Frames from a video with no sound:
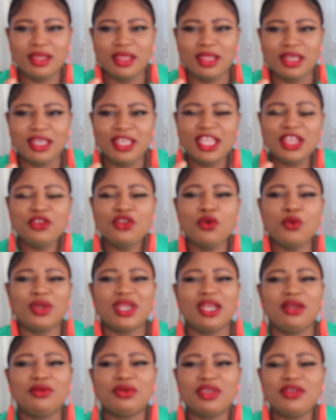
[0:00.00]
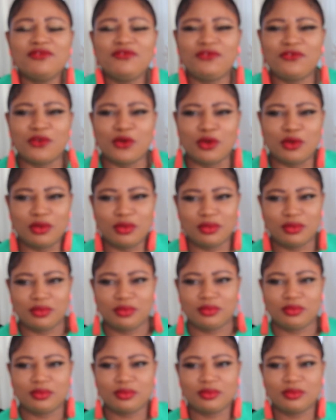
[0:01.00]
they know what they're looking for.
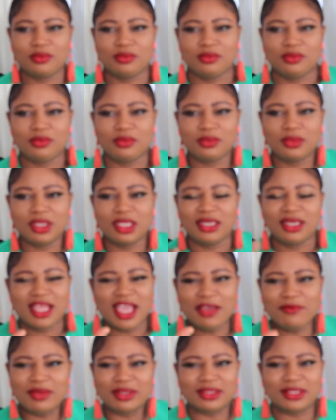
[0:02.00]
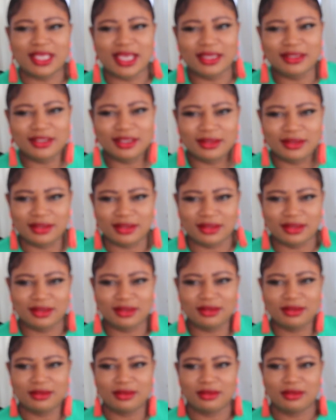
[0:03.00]
They have a target.
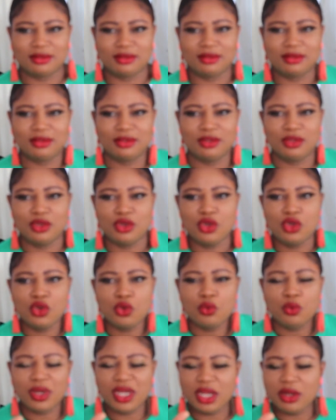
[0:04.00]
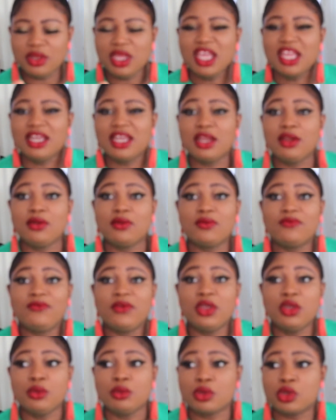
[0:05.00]
When they look, they look,
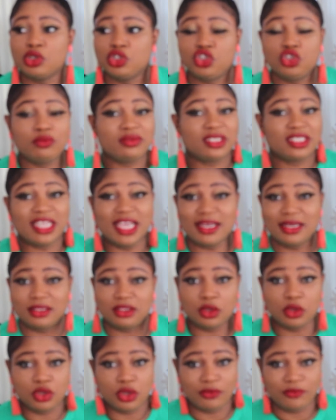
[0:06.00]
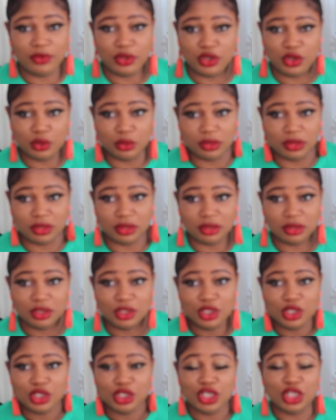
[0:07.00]
because you've said it on your videos,
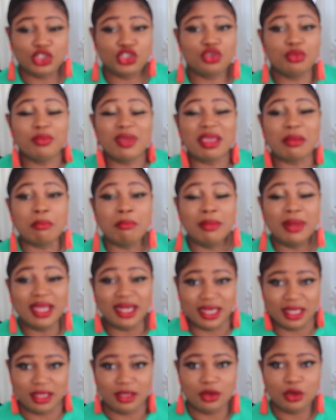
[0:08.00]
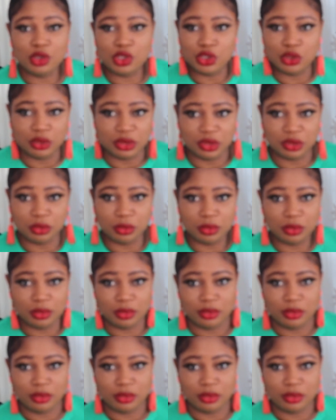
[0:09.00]
that you make money on YouTube.